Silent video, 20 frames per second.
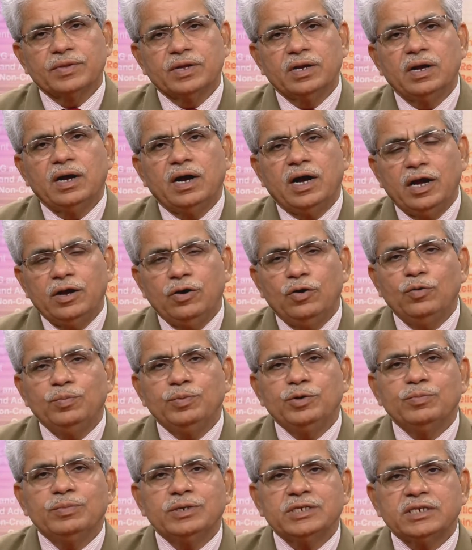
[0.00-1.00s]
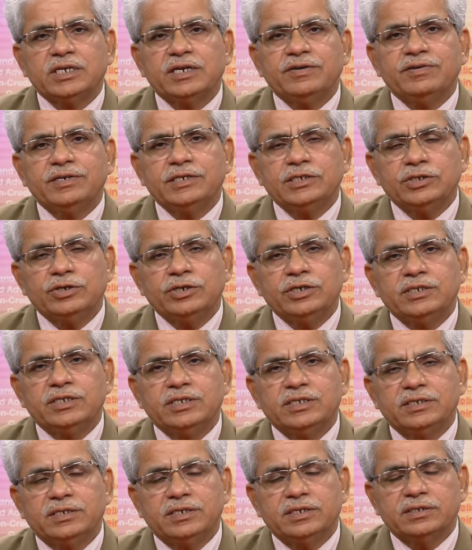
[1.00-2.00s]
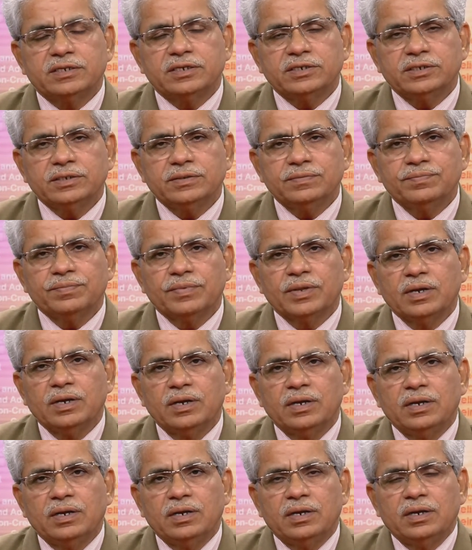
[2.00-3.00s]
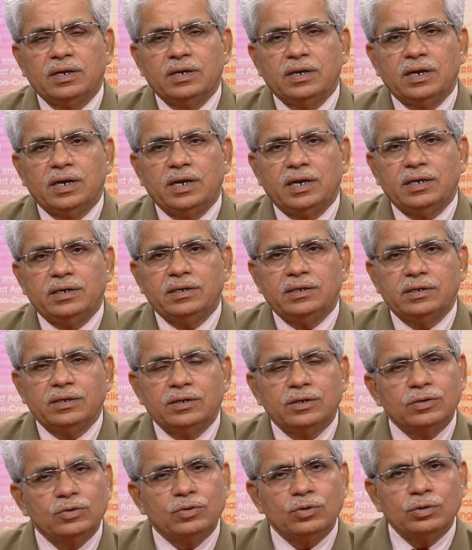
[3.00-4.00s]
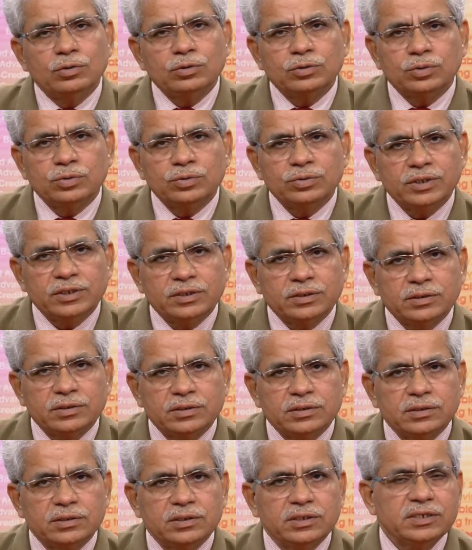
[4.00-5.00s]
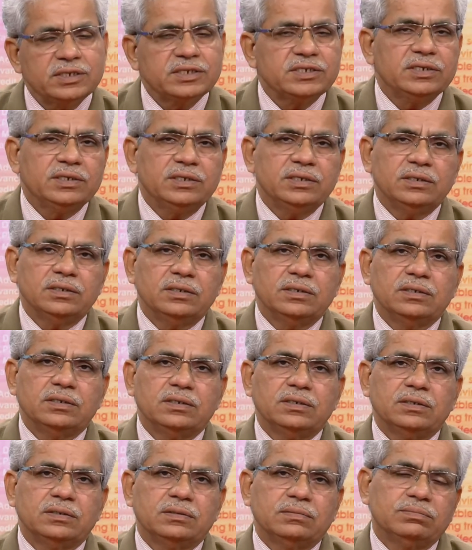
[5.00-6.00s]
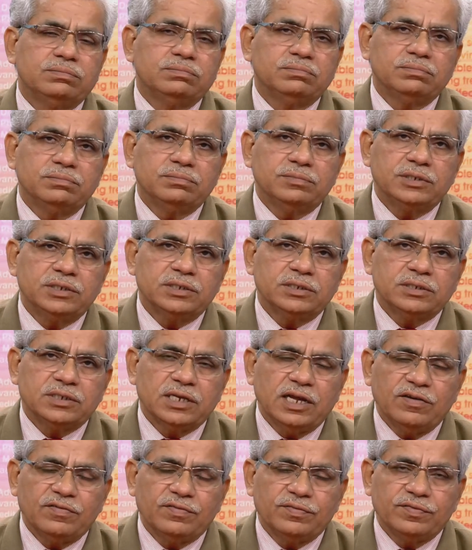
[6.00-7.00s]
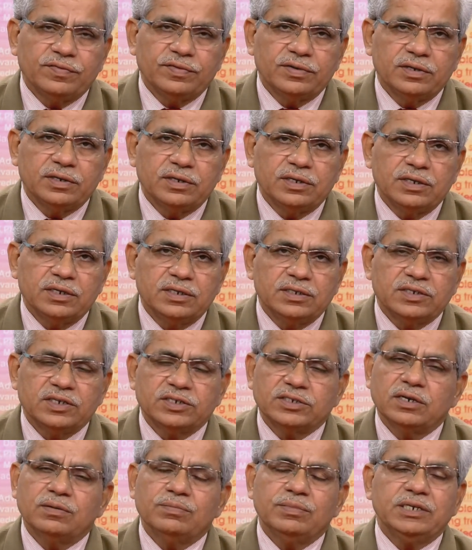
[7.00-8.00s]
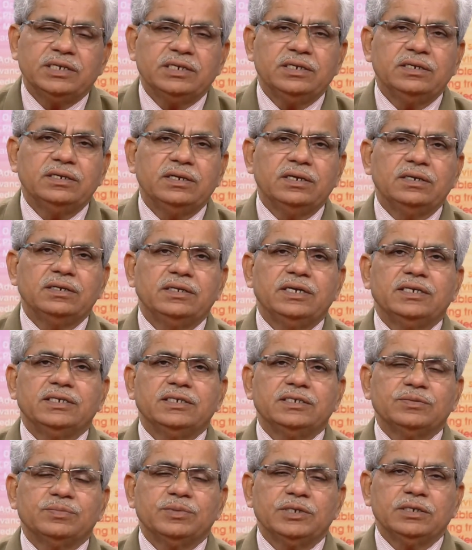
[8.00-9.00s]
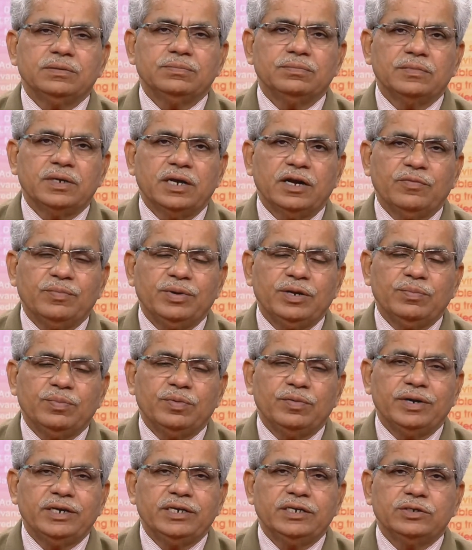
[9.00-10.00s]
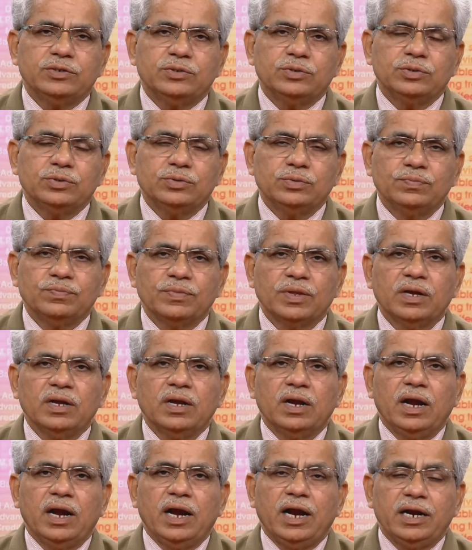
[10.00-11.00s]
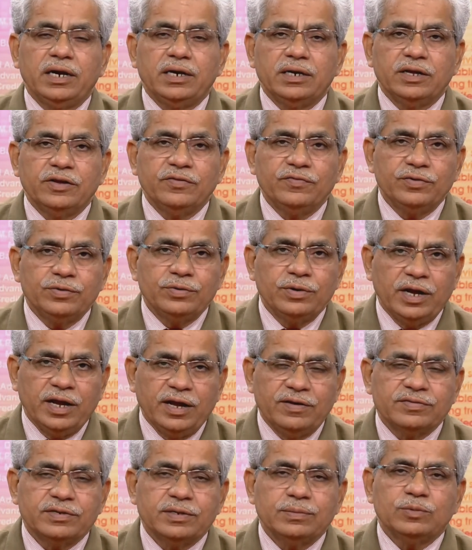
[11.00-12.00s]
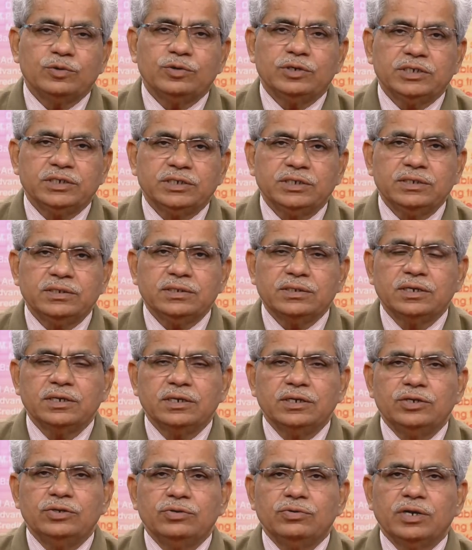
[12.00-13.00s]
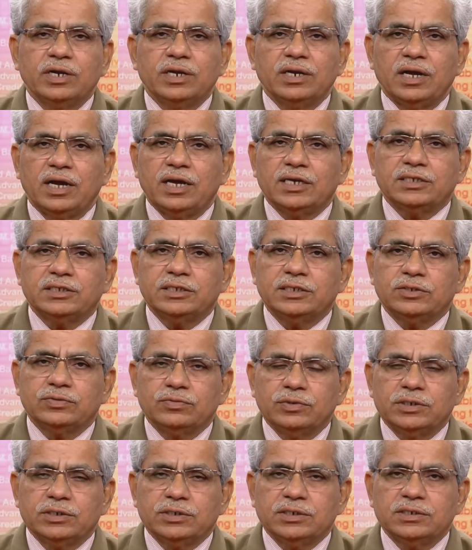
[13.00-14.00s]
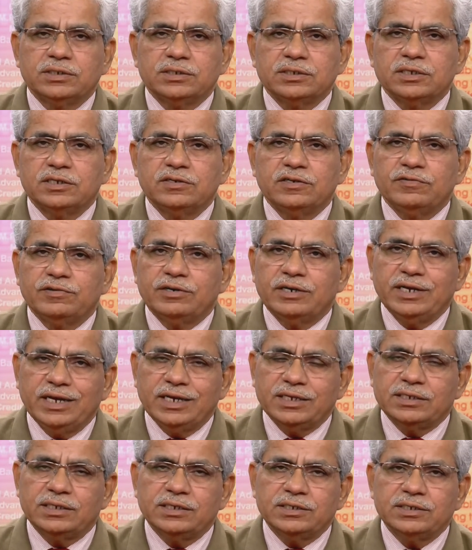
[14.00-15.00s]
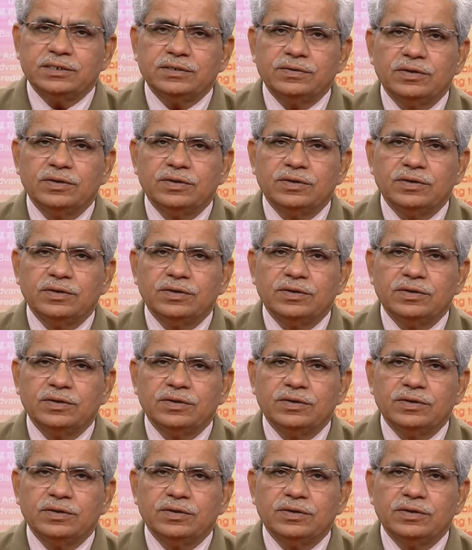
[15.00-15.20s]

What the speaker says: I hope you must have enjoyed this discussion, and go through that the self instructional material that is have been provided to you. And if you have some questions, you can ask these questions in our next session.